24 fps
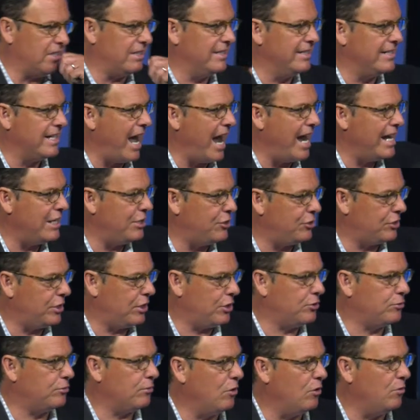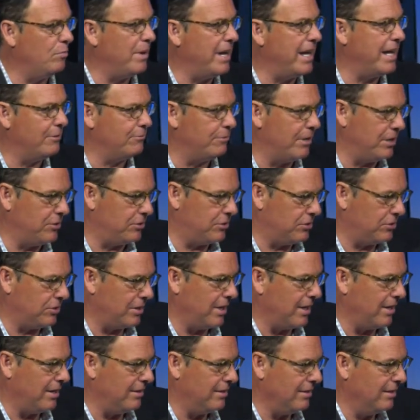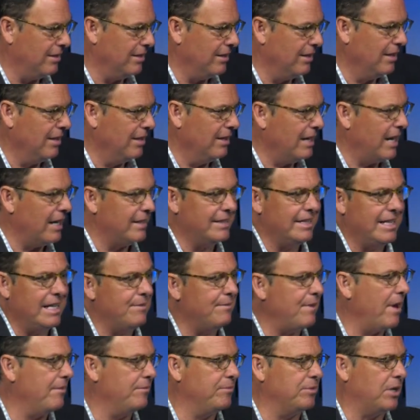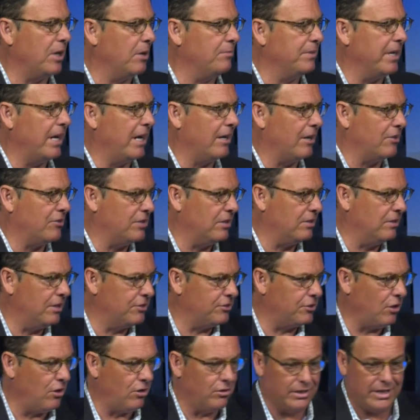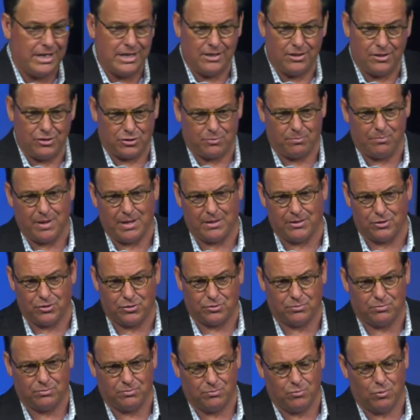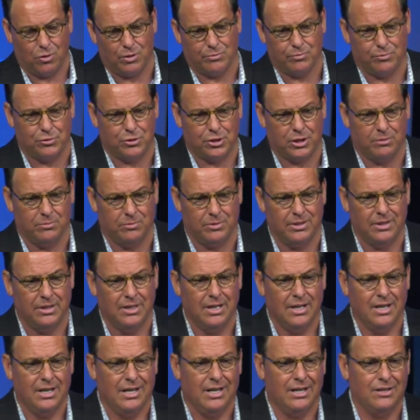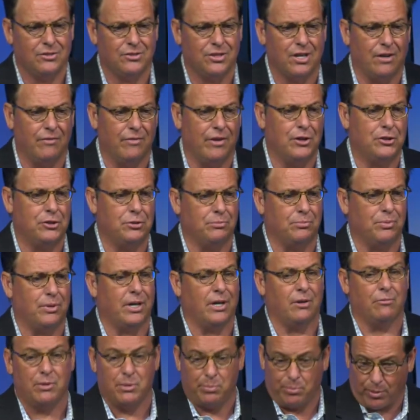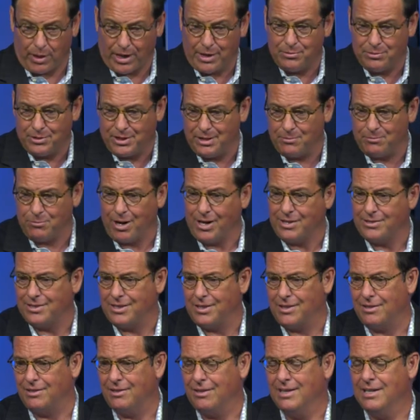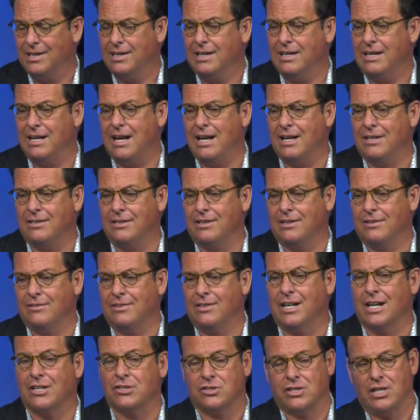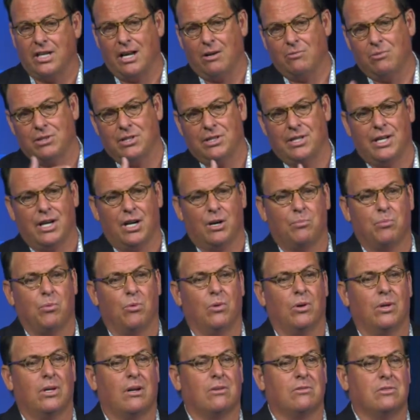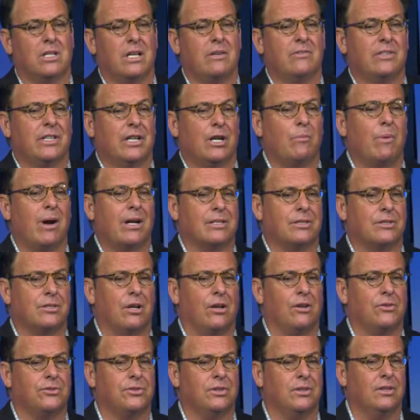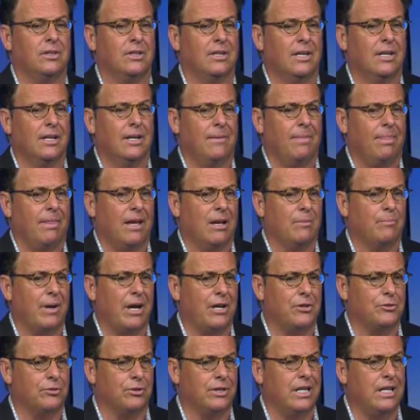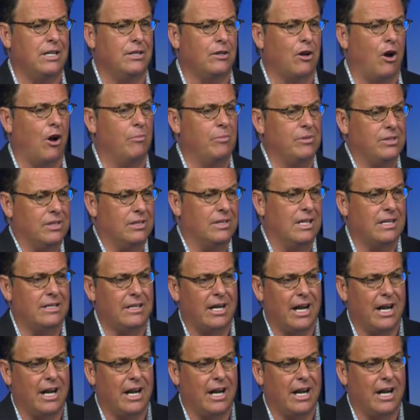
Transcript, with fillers: and a 96 year old man raised his hand. I didn't even have him come down. I said, let's all lead this, this wonderful gentleman in the salvation prayer. And we prayed with him right there. And uh, the next day I went to the airport. I was leaving to go back to Tulsa. And Pastor Keith called me and said, that